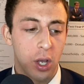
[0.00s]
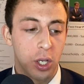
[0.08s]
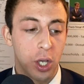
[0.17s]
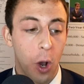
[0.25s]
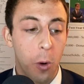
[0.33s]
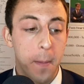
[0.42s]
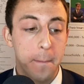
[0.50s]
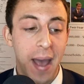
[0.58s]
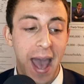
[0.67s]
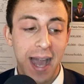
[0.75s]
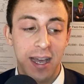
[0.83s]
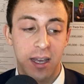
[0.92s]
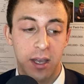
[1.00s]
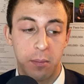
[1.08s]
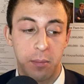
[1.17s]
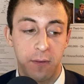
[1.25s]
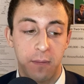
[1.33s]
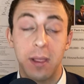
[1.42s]
Go back,
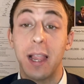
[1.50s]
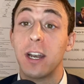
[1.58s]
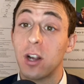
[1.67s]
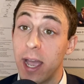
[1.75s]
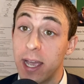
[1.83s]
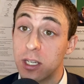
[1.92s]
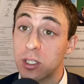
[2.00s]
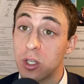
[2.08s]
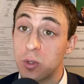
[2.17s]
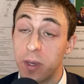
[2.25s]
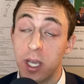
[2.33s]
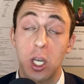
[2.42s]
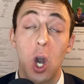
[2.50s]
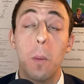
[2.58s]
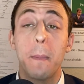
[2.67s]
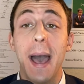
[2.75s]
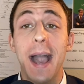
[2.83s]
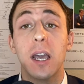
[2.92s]
letter A, Go
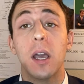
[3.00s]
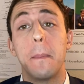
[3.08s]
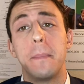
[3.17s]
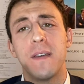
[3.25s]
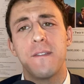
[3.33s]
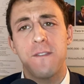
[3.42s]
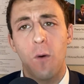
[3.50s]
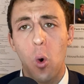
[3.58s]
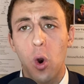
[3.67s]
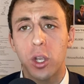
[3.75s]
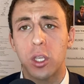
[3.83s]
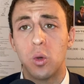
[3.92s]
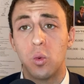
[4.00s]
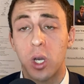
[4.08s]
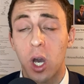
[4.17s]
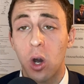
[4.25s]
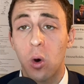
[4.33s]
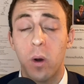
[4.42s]
back before you
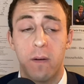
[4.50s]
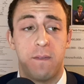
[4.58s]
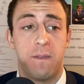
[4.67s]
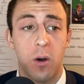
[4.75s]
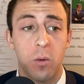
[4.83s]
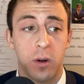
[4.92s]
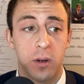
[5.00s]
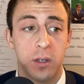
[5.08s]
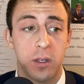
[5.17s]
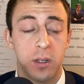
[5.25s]
go forward.